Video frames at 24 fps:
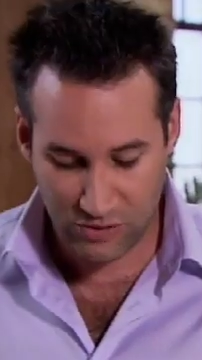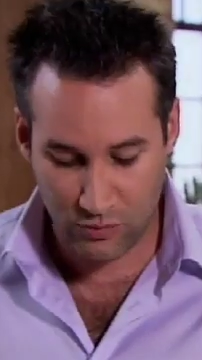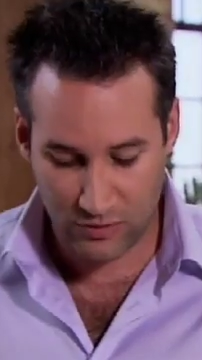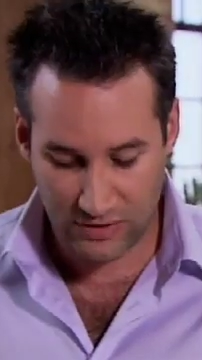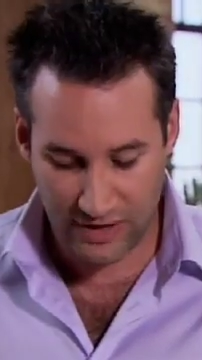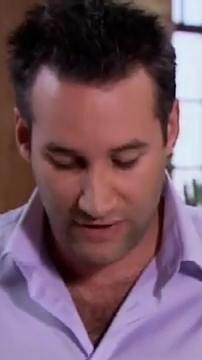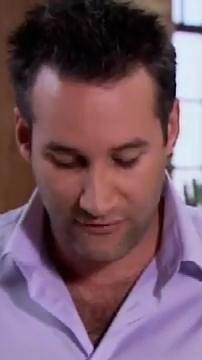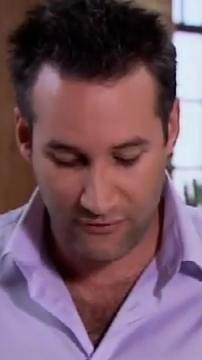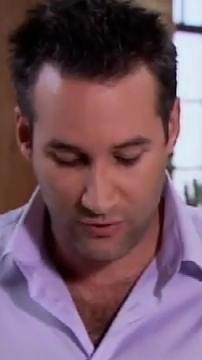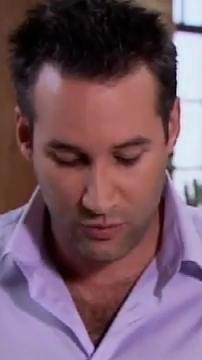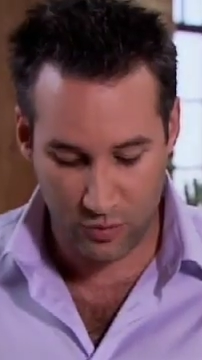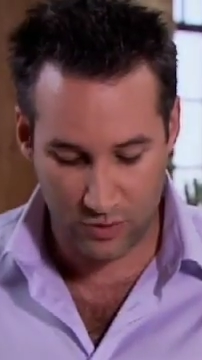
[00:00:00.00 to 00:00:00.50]
would
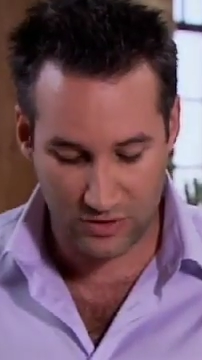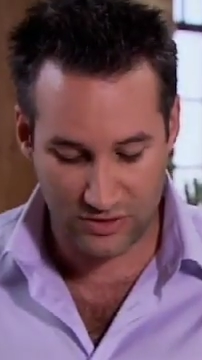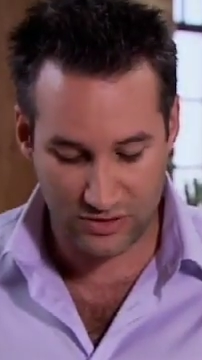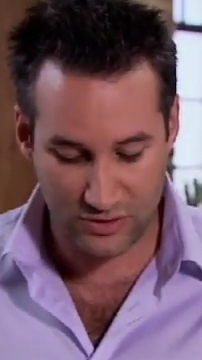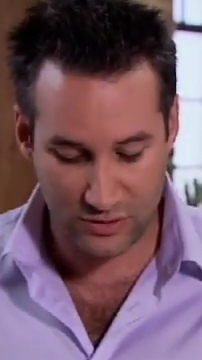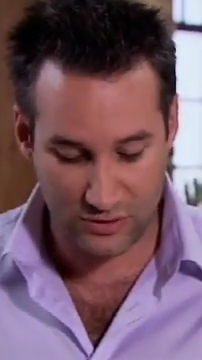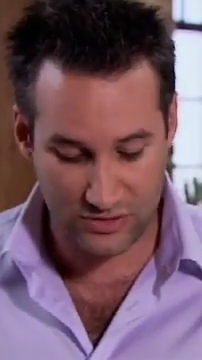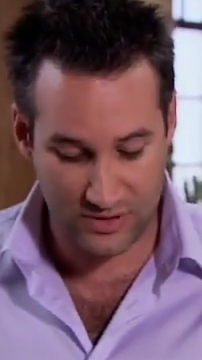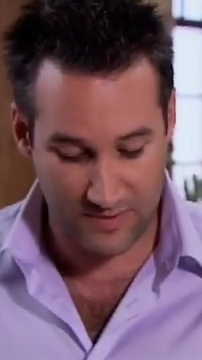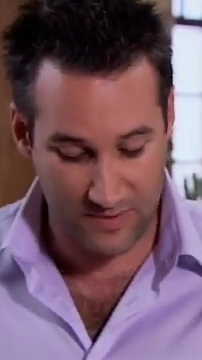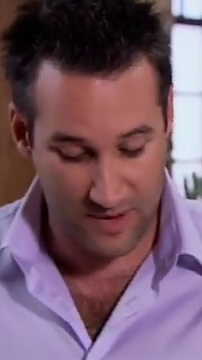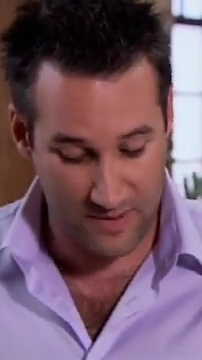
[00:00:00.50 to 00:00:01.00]
definitely want to do
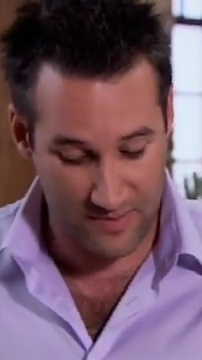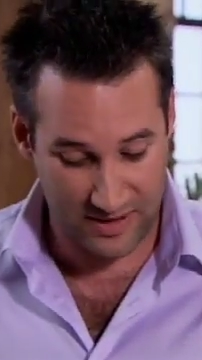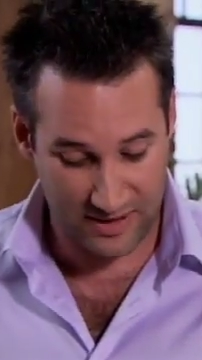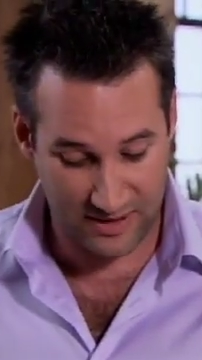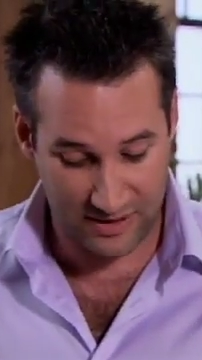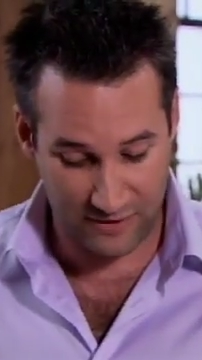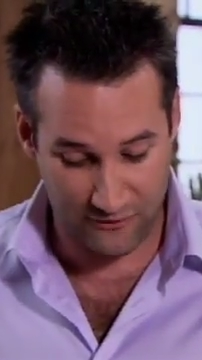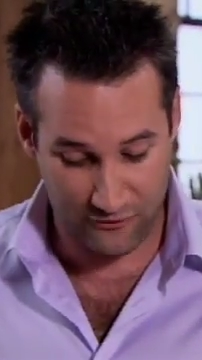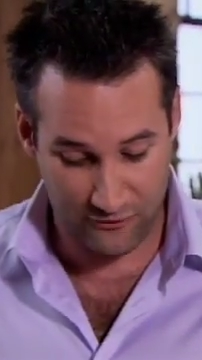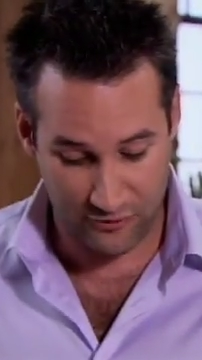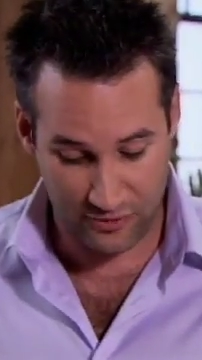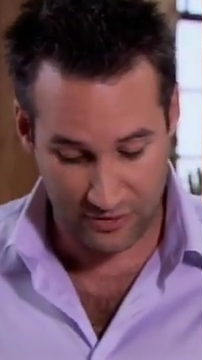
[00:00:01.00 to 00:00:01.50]
something a bit
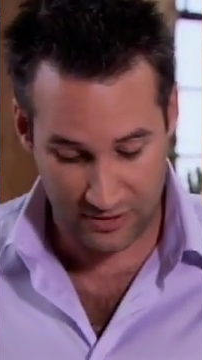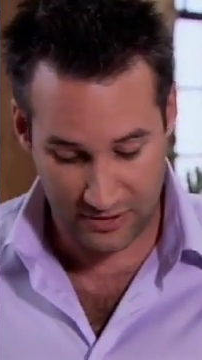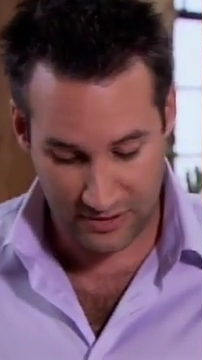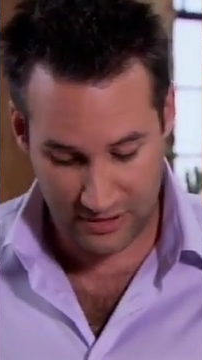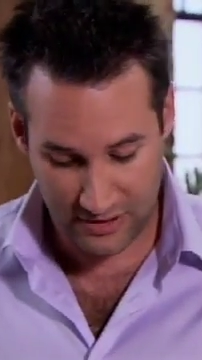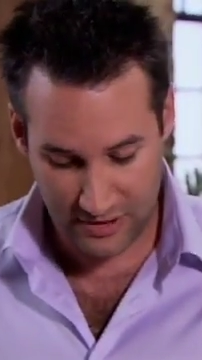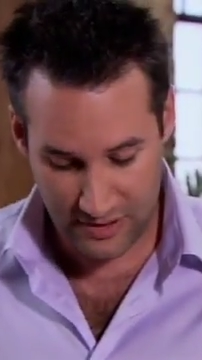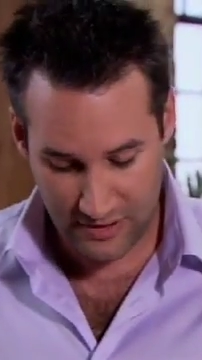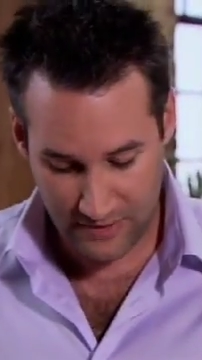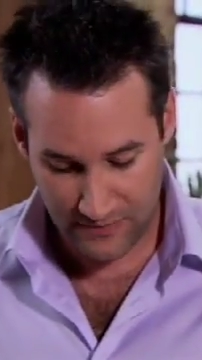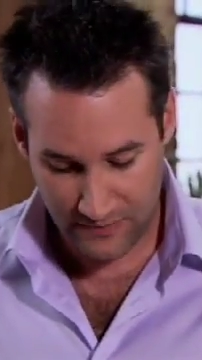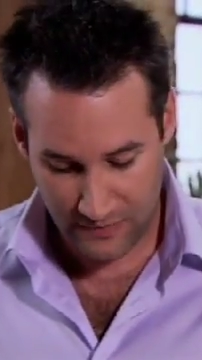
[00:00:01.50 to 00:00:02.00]
different.
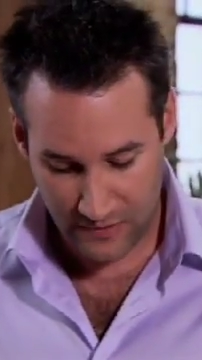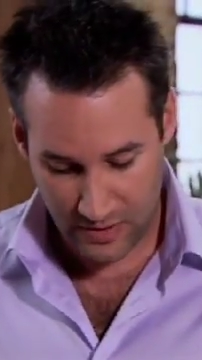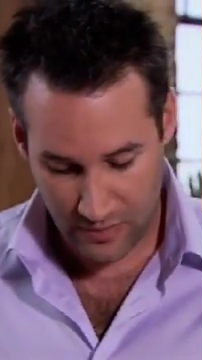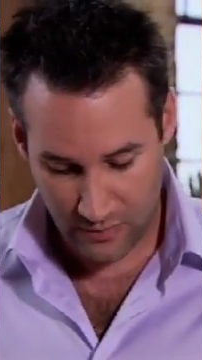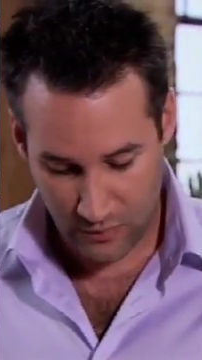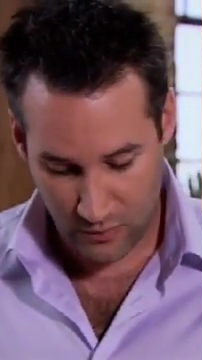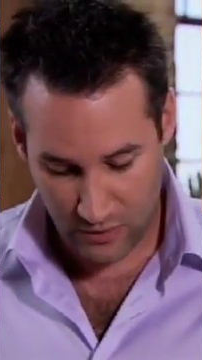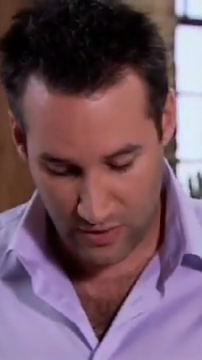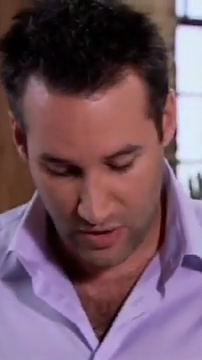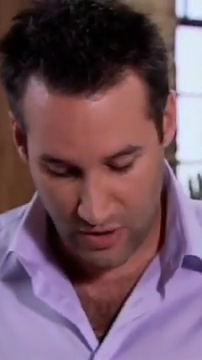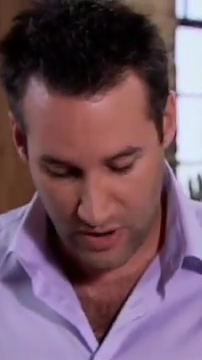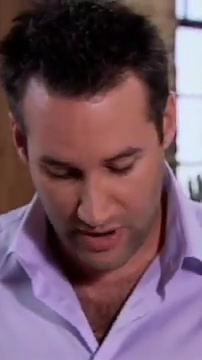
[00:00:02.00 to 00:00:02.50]

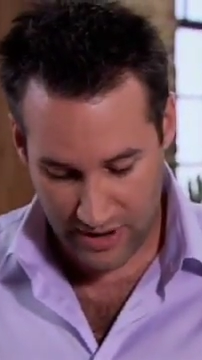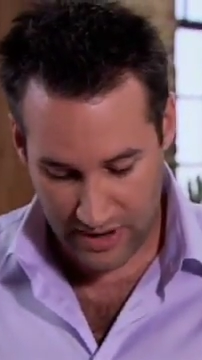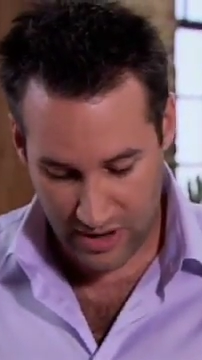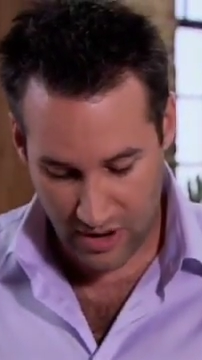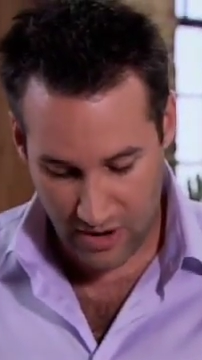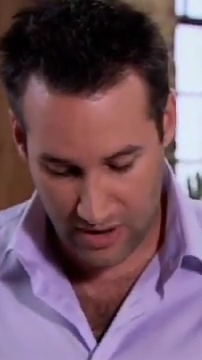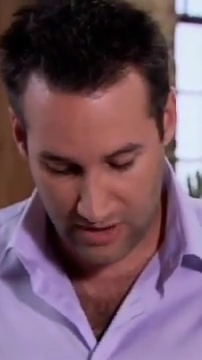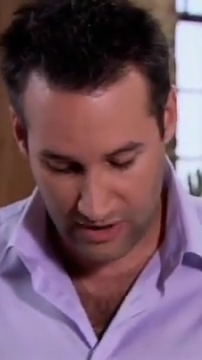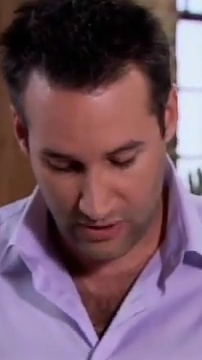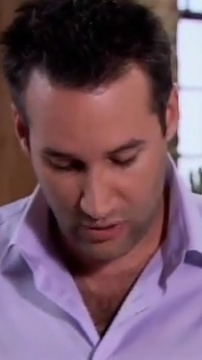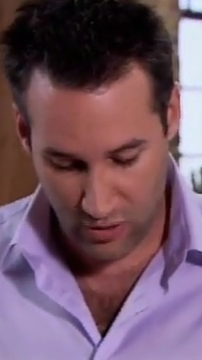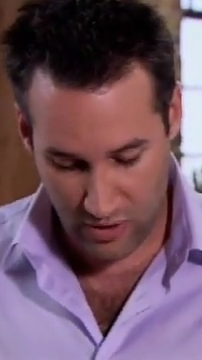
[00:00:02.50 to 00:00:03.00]
When I
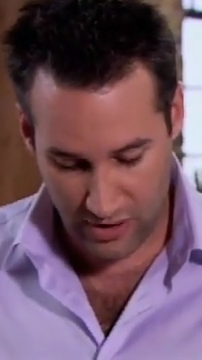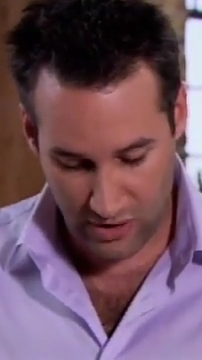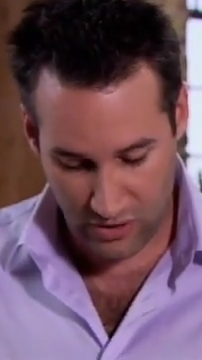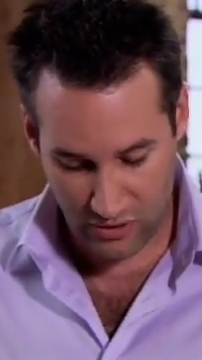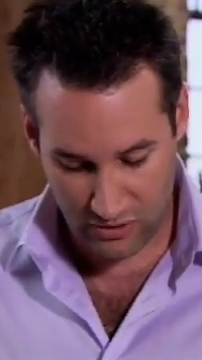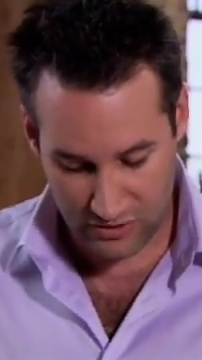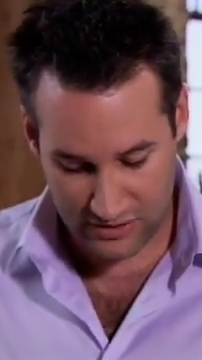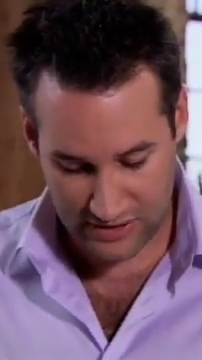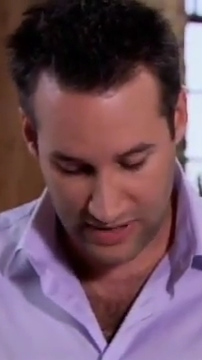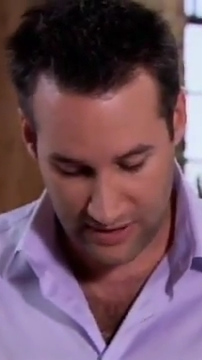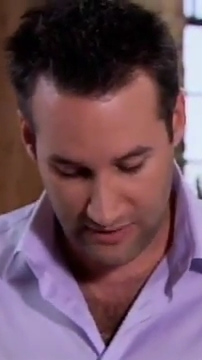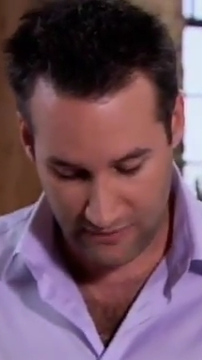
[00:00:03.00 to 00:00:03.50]
kind of got in
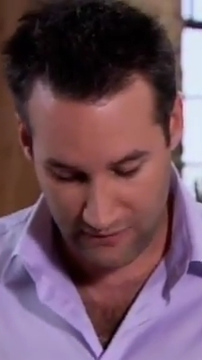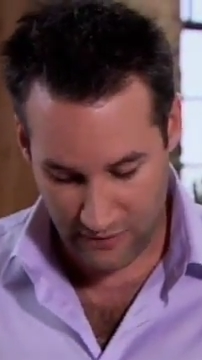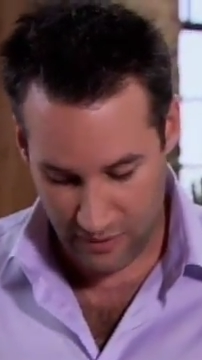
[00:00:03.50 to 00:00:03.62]
contact with